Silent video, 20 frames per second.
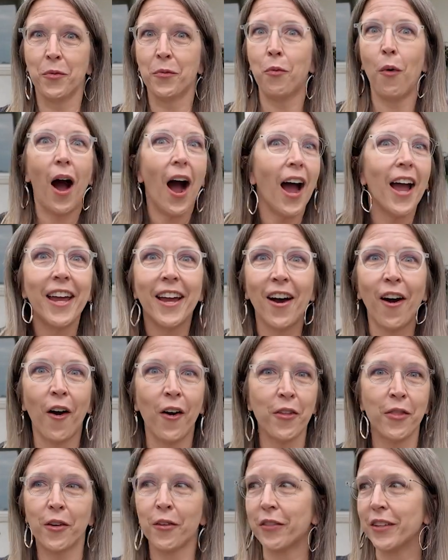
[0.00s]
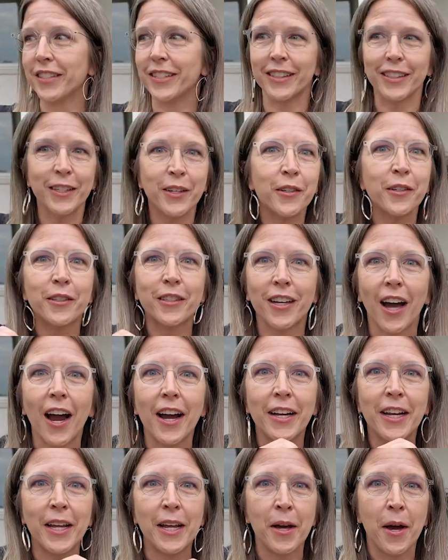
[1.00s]
Why are there these little
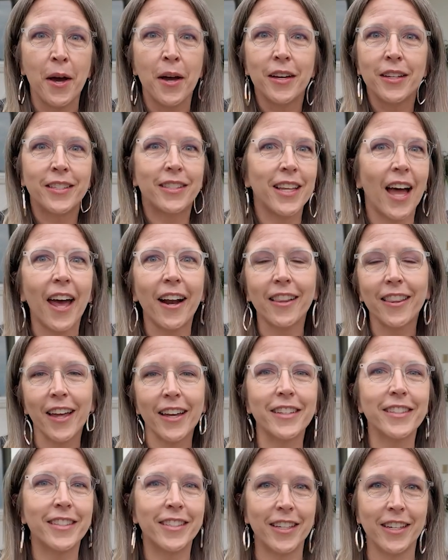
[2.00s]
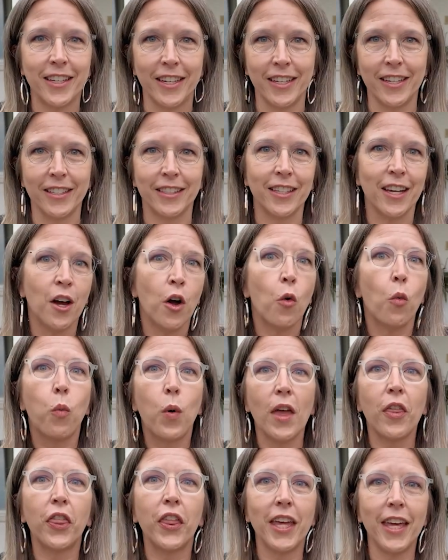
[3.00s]
tiny satellite cities
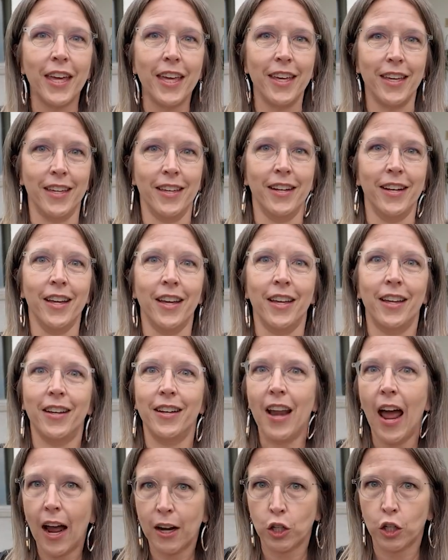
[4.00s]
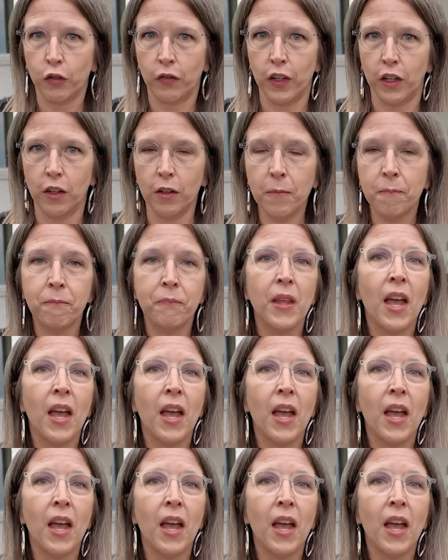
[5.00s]
within Nashville?